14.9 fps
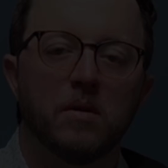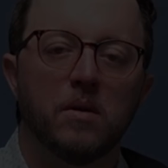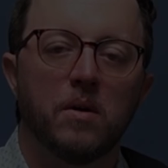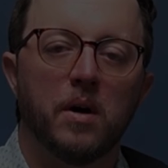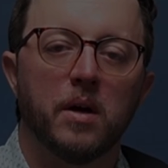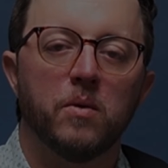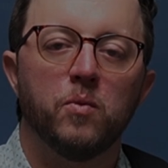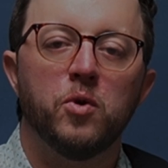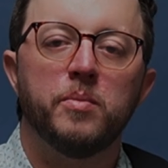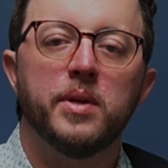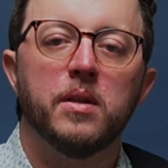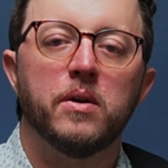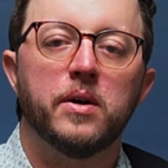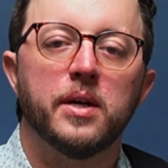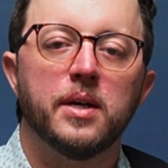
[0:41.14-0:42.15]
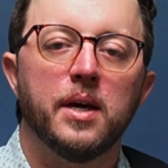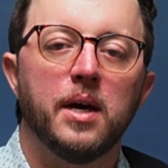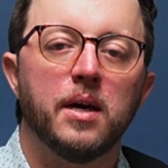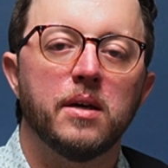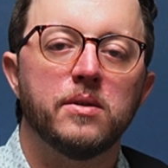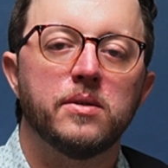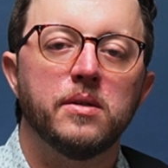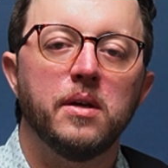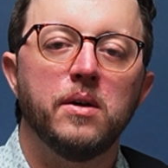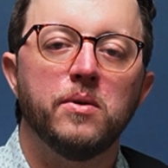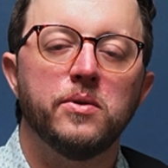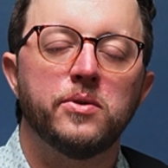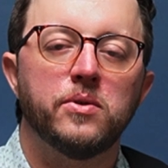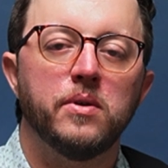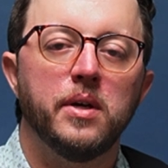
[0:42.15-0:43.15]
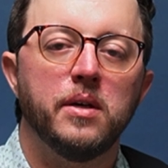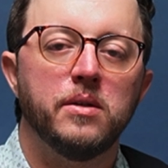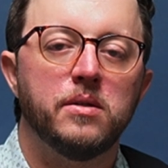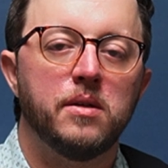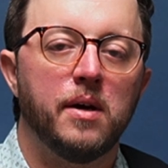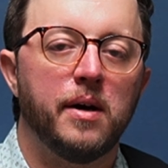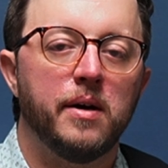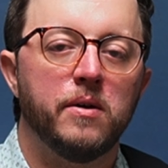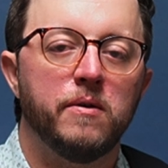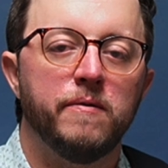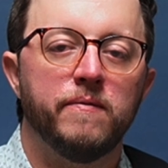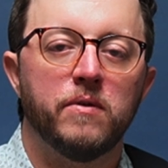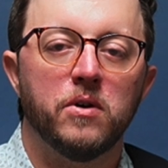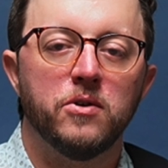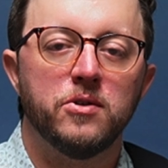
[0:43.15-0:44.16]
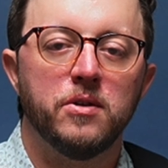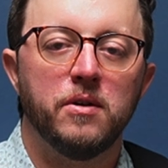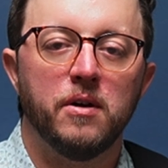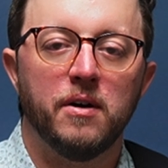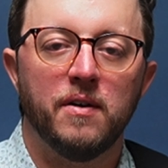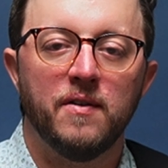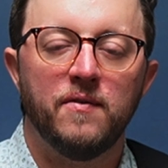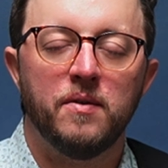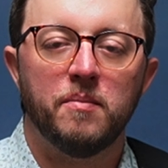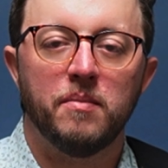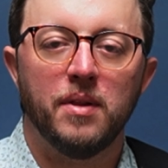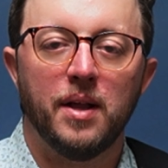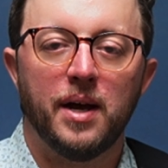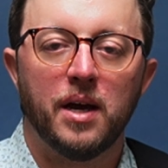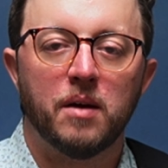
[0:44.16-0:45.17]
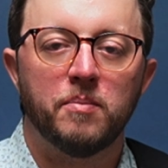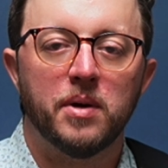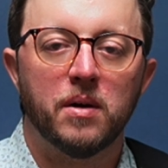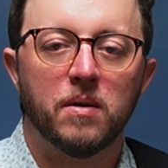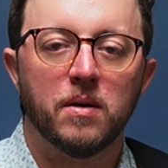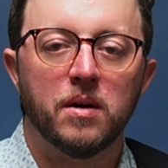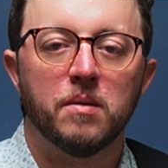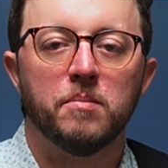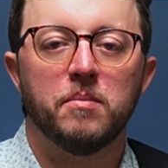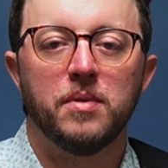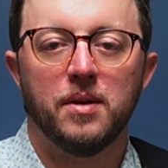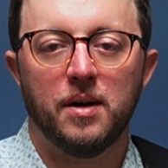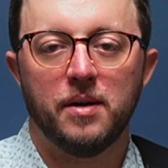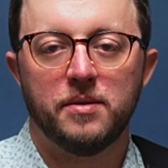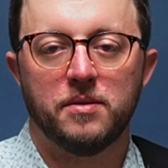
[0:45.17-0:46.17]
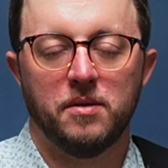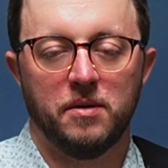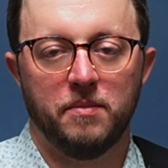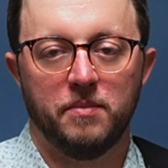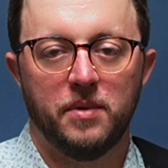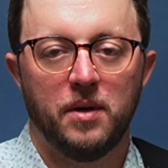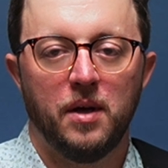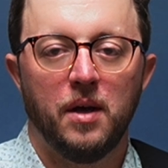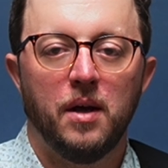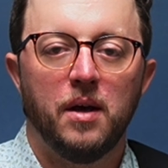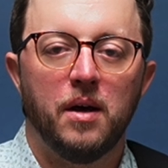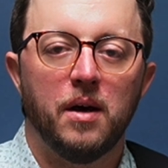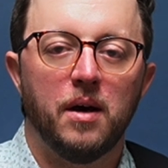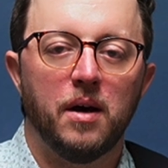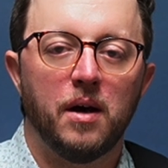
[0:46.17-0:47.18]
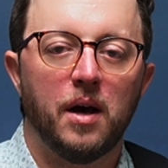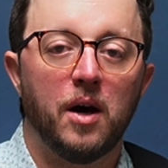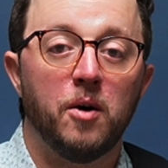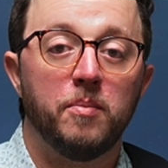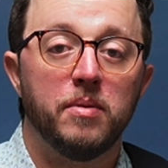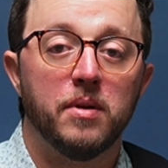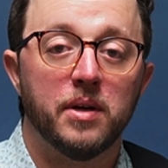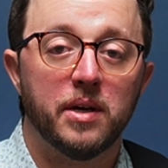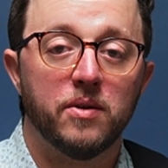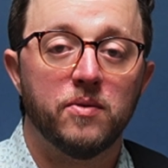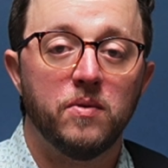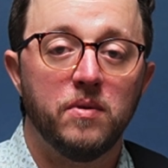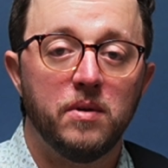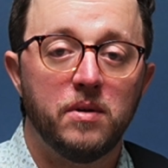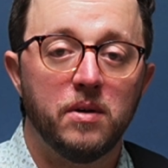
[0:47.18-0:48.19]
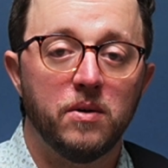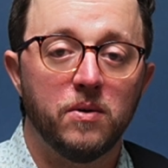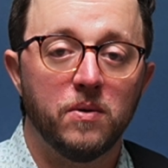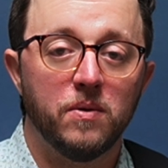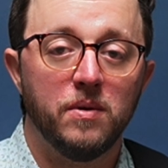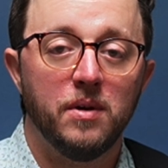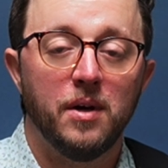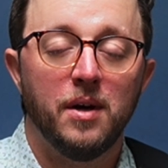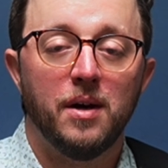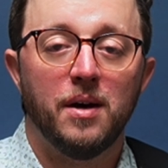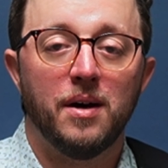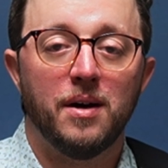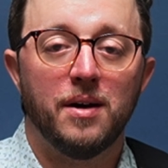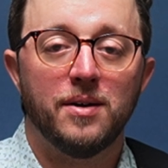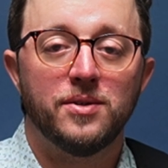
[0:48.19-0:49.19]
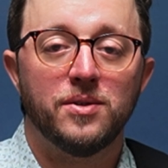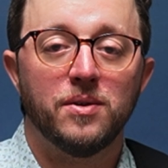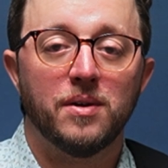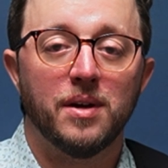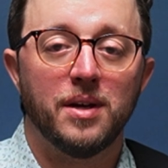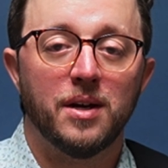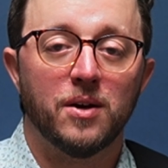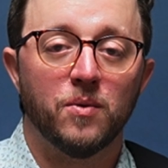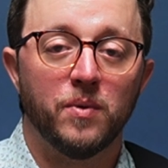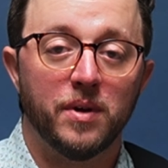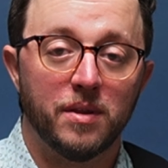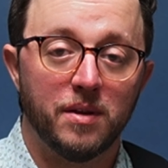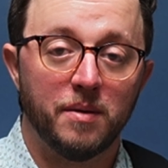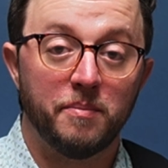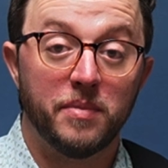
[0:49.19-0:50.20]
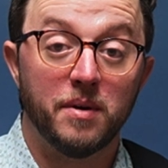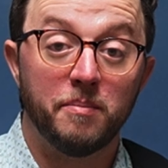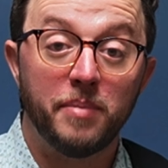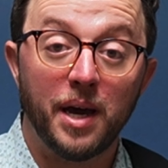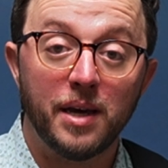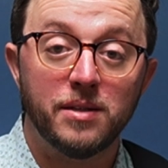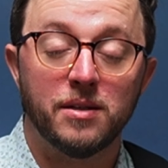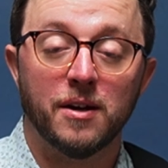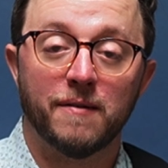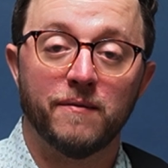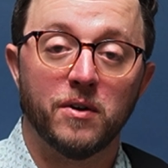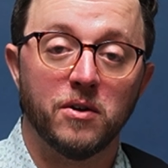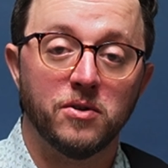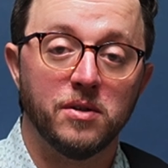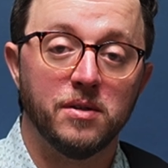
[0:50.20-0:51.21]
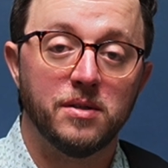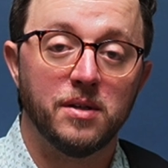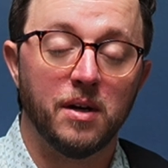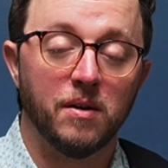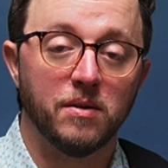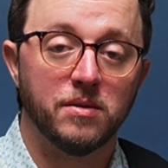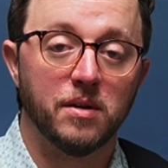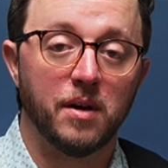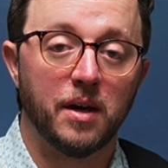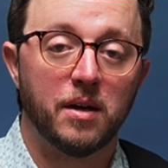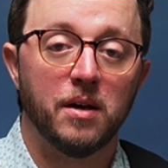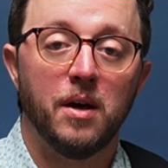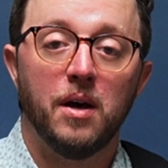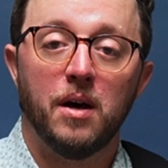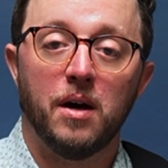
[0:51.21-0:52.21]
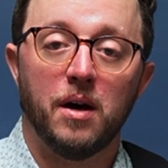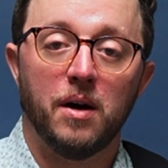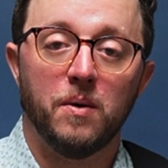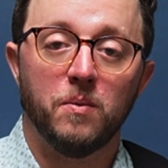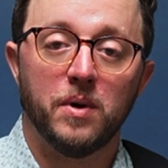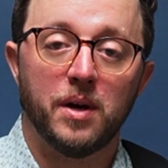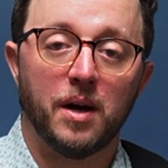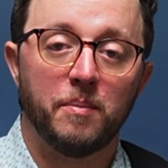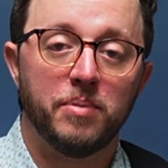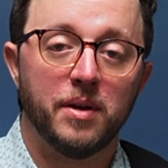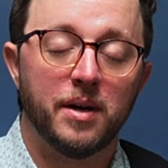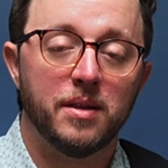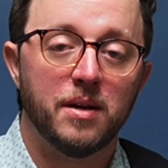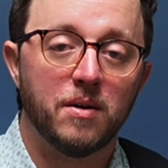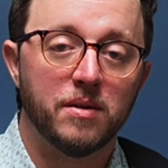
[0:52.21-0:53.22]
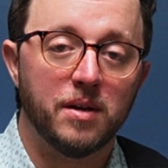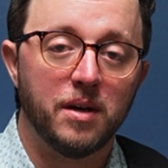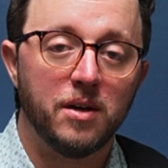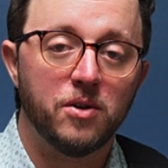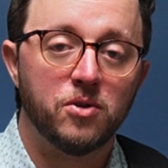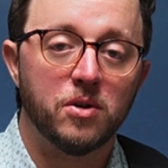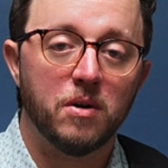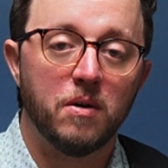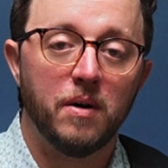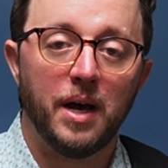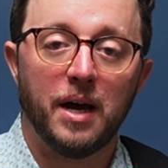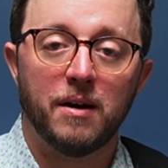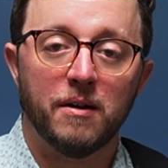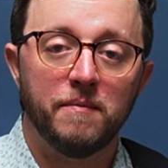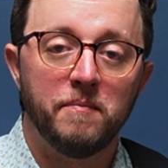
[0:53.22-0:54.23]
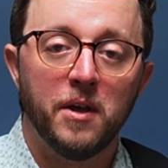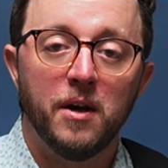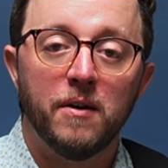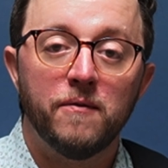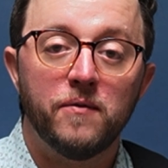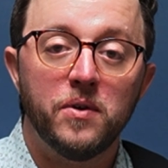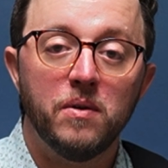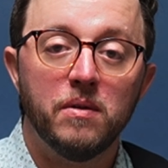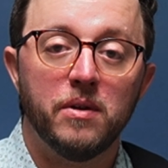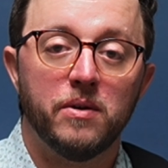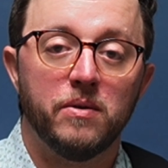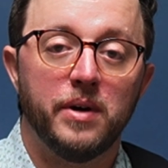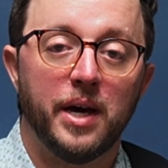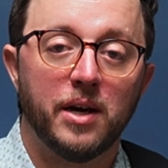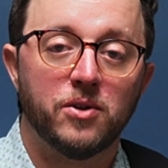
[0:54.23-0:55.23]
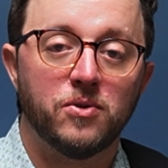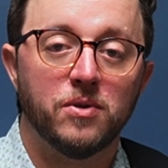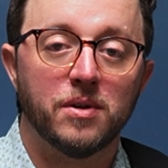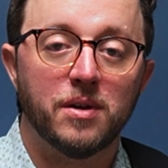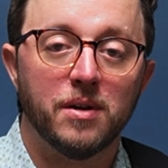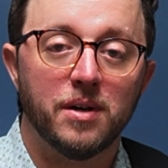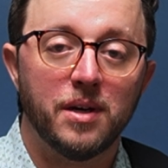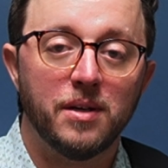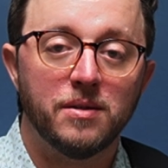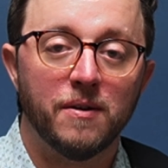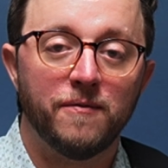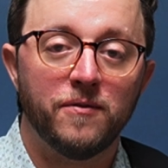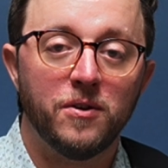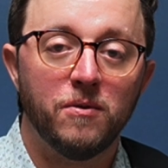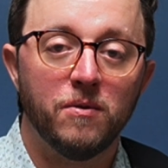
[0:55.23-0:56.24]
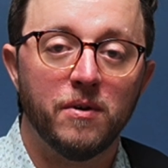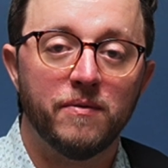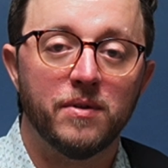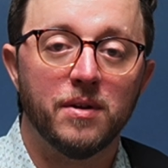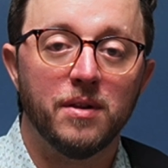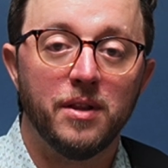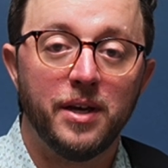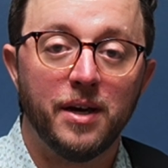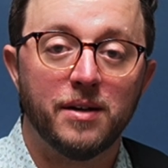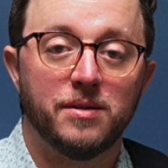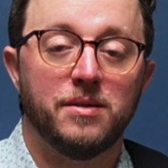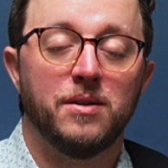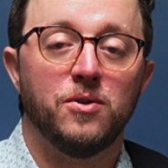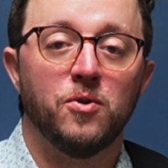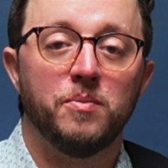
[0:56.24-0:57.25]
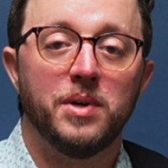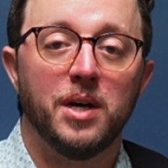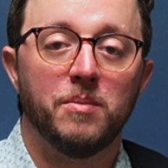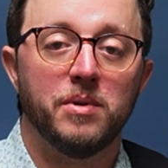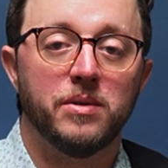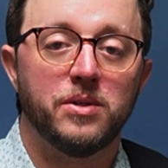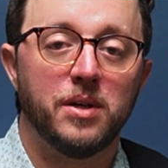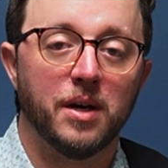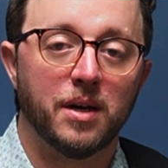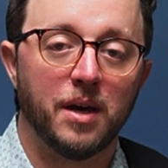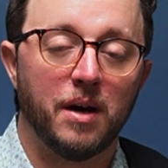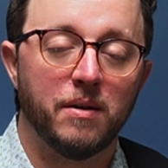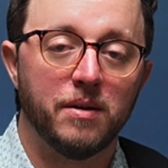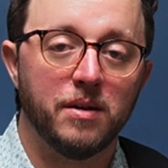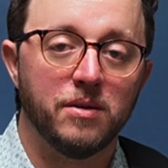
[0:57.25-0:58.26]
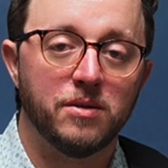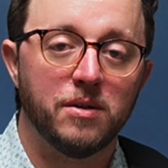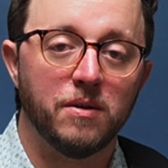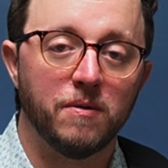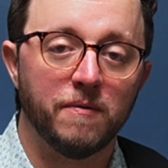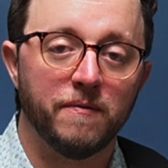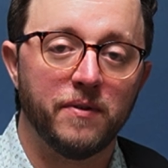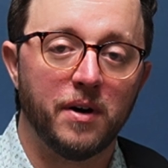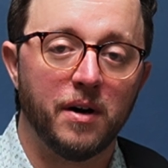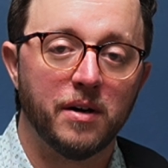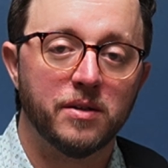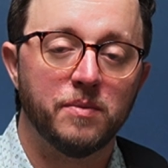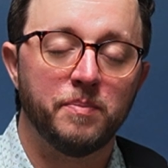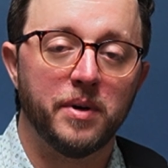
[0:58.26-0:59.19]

All right, we'll be learning a single string style version of Blackberry Blossom. I'll play through the tune so you can hear what the basic version sounds like. What I played there in the intro had a few little extra goodies, a few of the licks that you'll be able to check out in Tunefox.